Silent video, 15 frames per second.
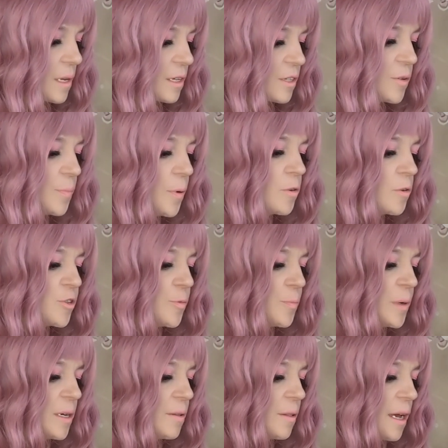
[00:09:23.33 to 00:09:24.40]
supposed to
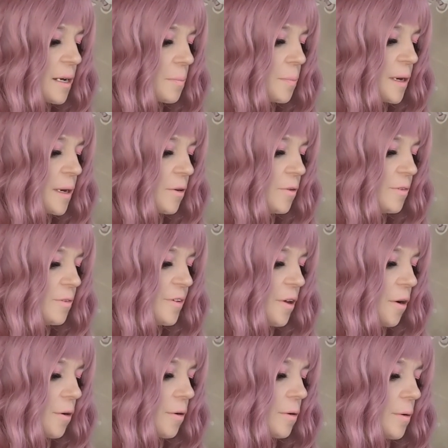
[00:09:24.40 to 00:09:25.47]
be like pickled
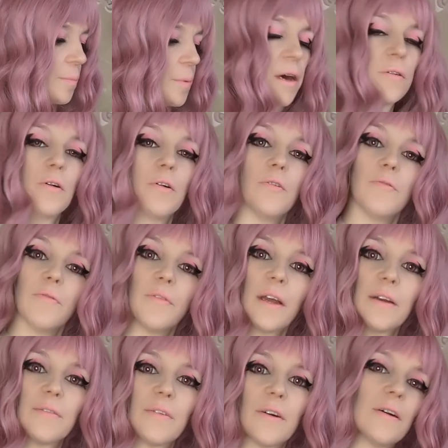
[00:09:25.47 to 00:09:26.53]
Sakura petal
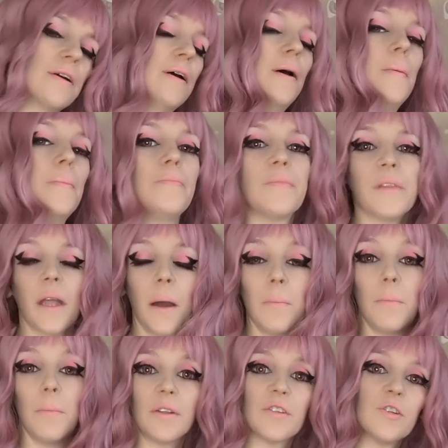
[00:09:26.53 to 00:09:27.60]
flavor.
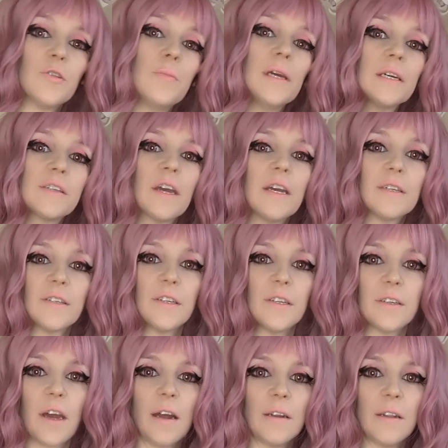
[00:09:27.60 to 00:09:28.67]
But to me, it tasted
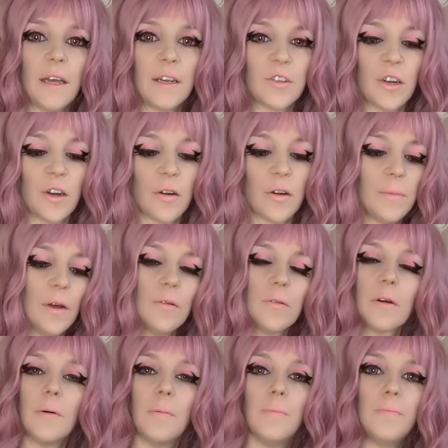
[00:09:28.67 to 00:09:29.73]
kind of like cherry milk.